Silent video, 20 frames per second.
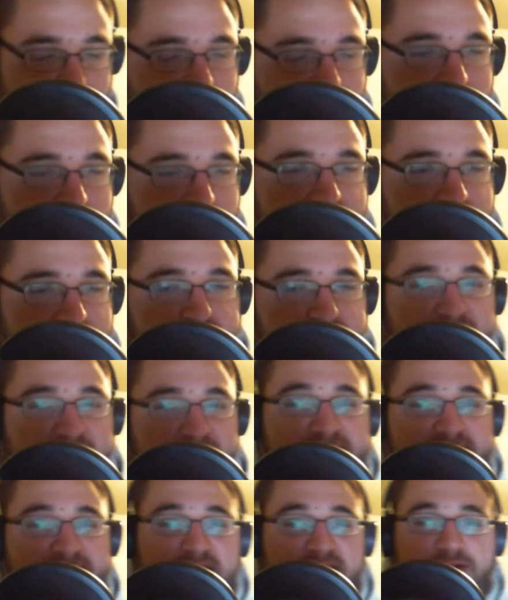All right,
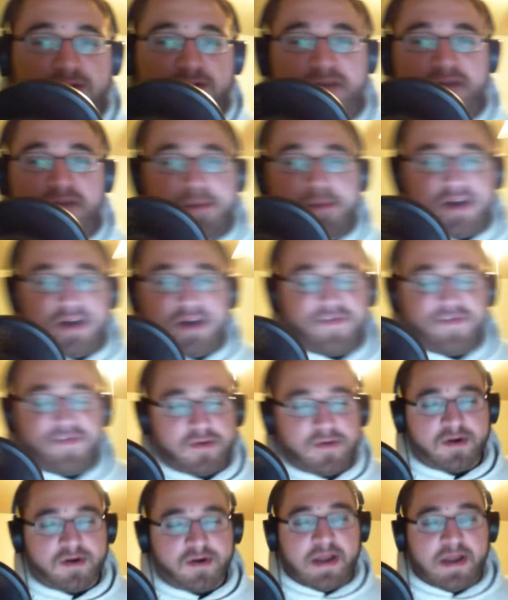guys, thank you very much
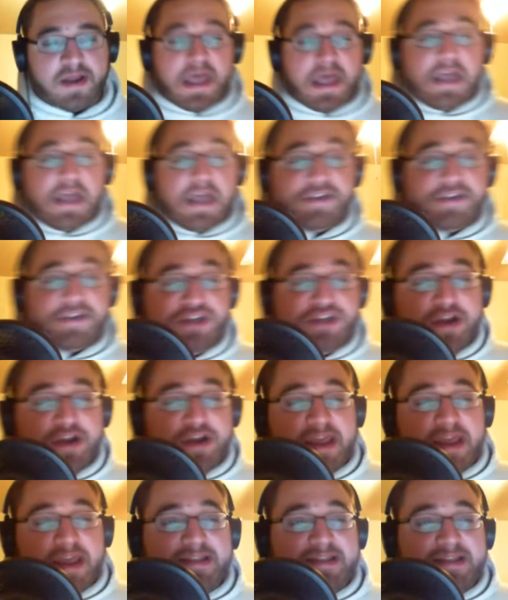for tuning
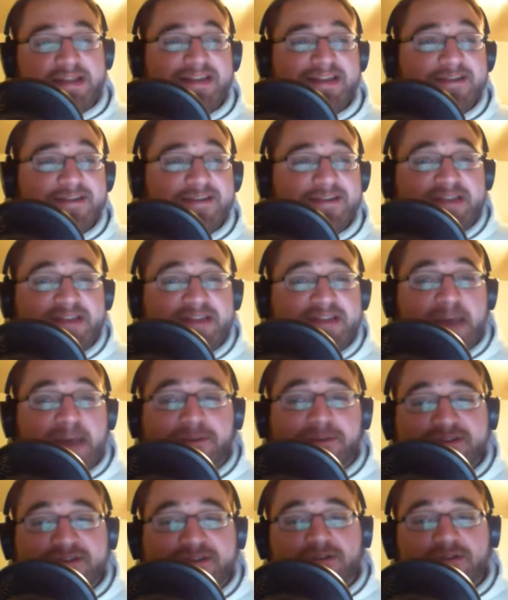into this week's
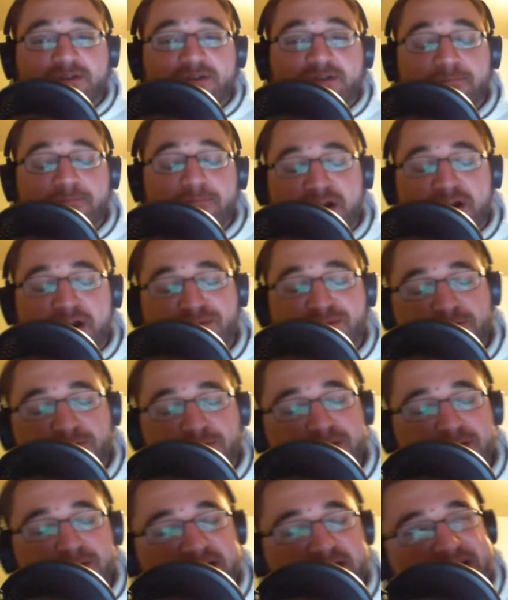episode of the Bear Report
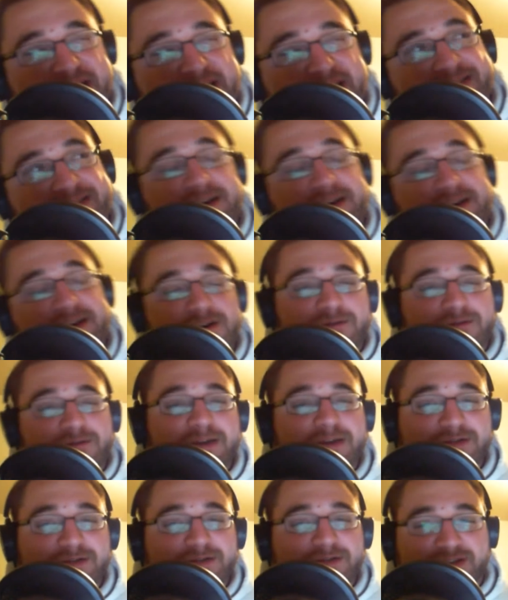podcast. I know it was a
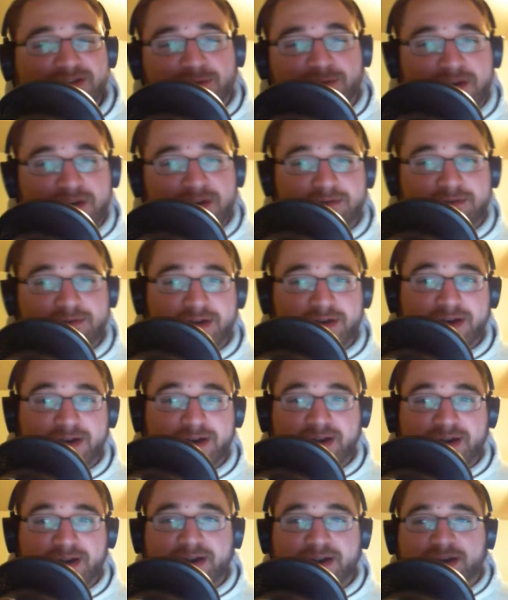little bit of
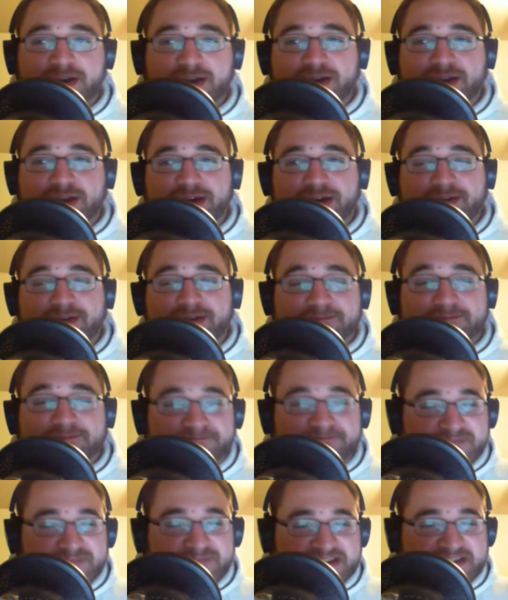a
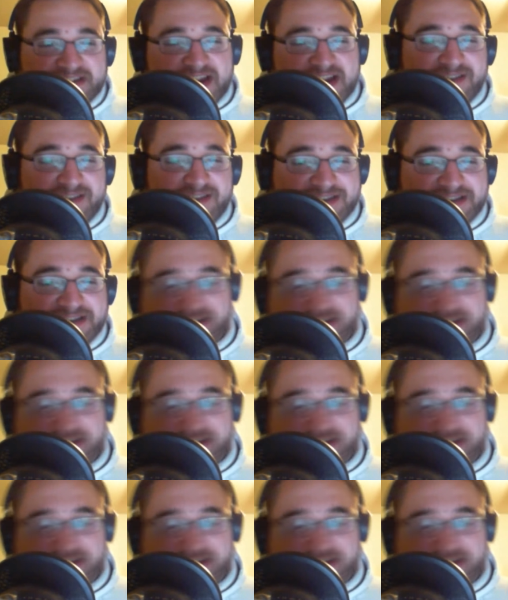silence in